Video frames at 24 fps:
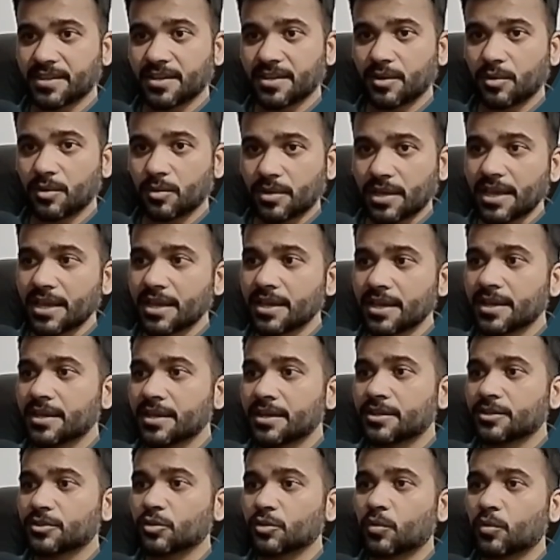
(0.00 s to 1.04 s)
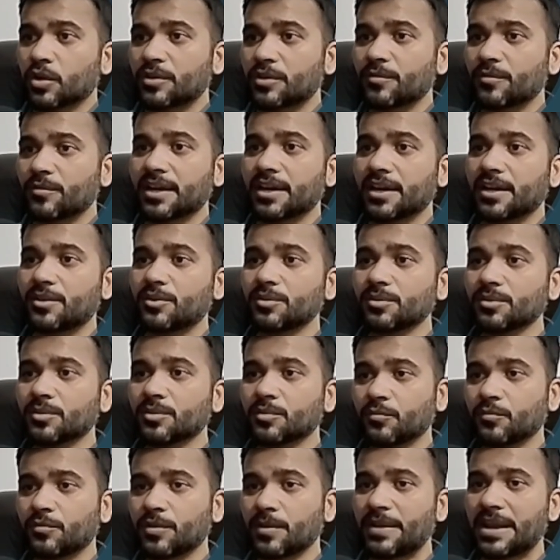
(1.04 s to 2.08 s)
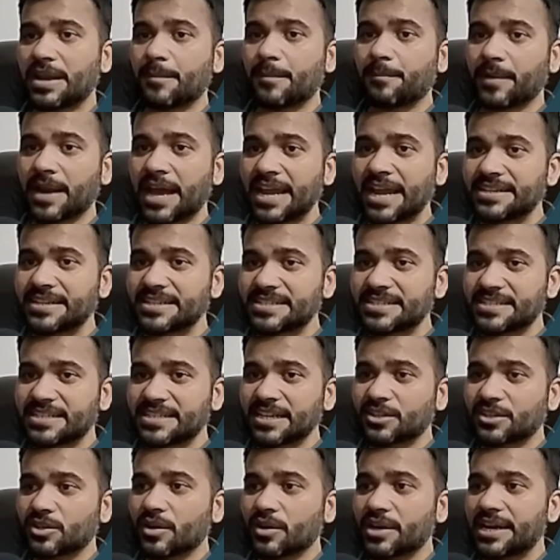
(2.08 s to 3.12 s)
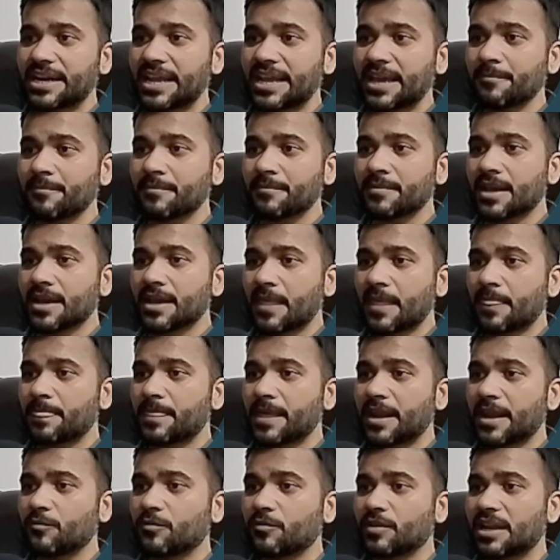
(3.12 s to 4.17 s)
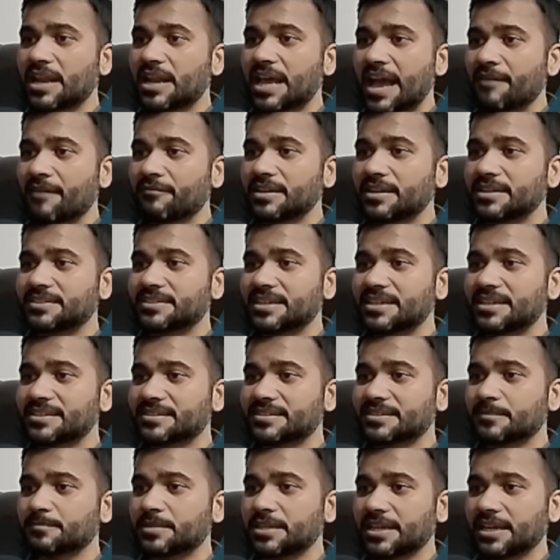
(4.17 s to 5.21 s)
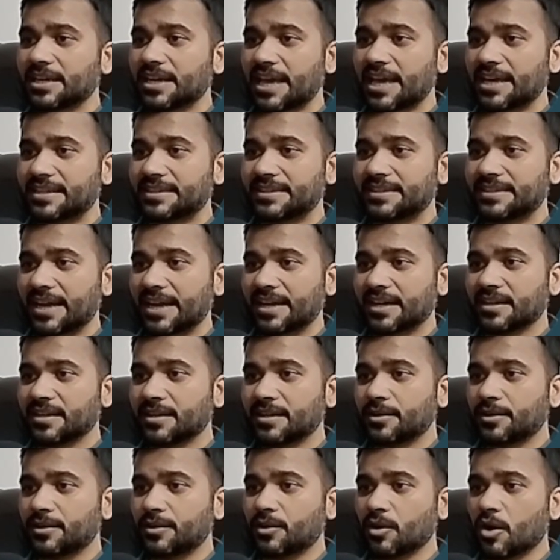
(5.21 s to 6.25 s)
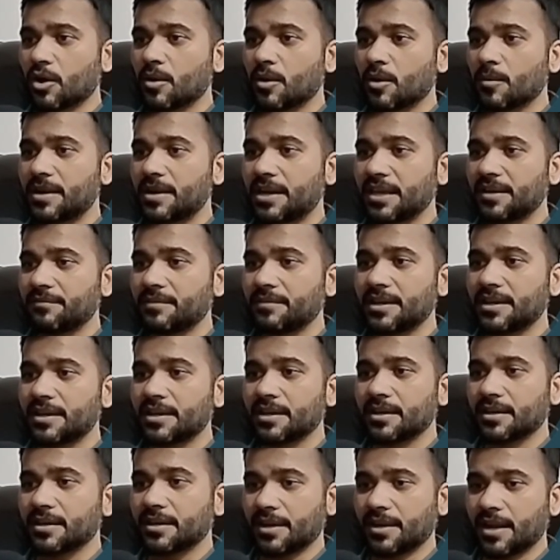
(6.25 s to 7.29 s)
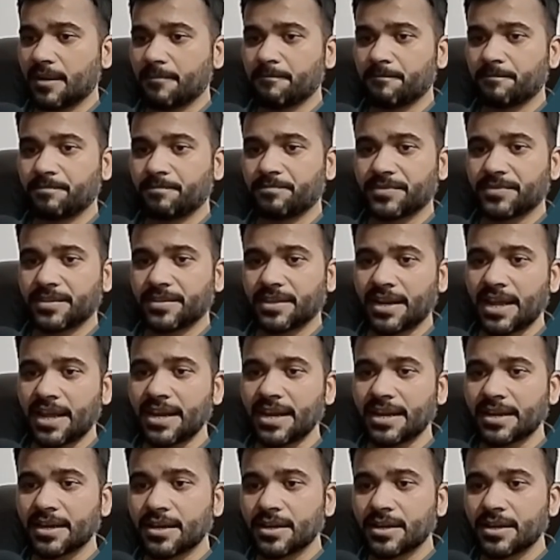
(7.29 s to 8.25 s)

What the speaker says: Okay. So what we're going to do, we will apply distinct on a name and then we'll have a result something like that. Tom, David, Ram, right?